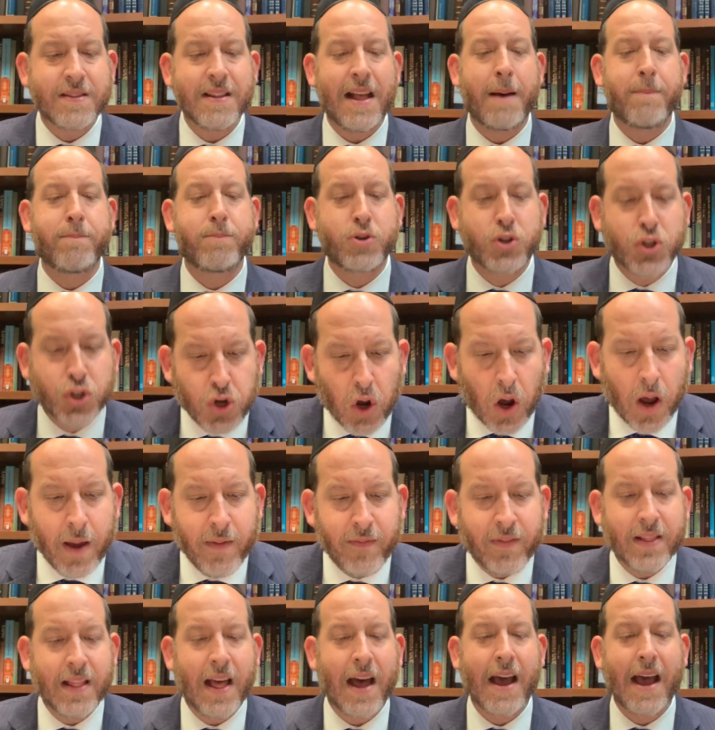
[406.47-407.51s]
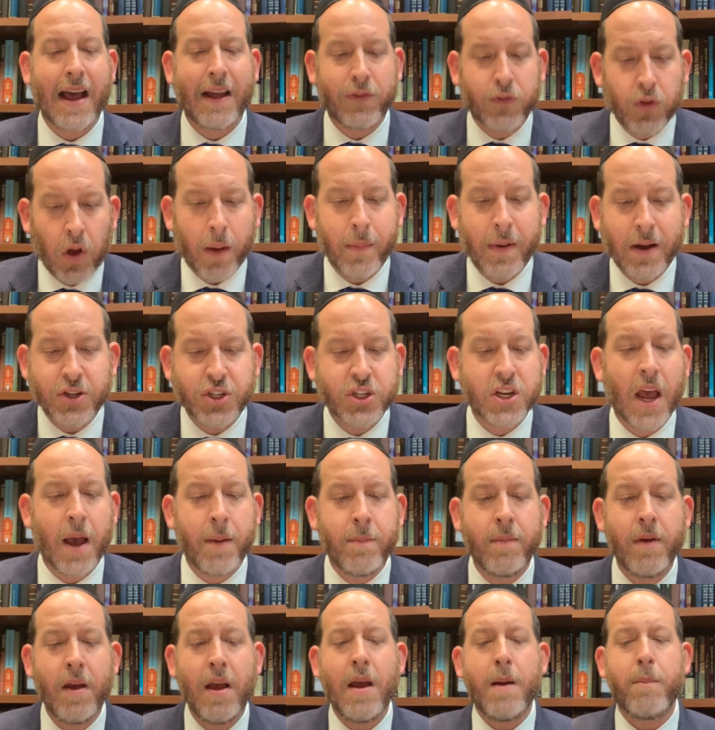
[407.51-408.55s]
la pshoim, v'la chatoam
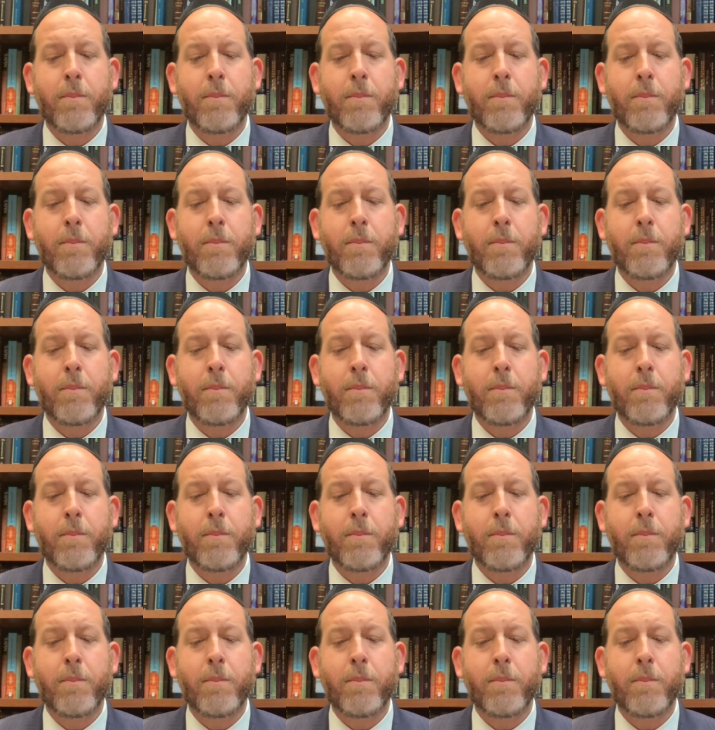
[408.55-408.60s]
Hashem,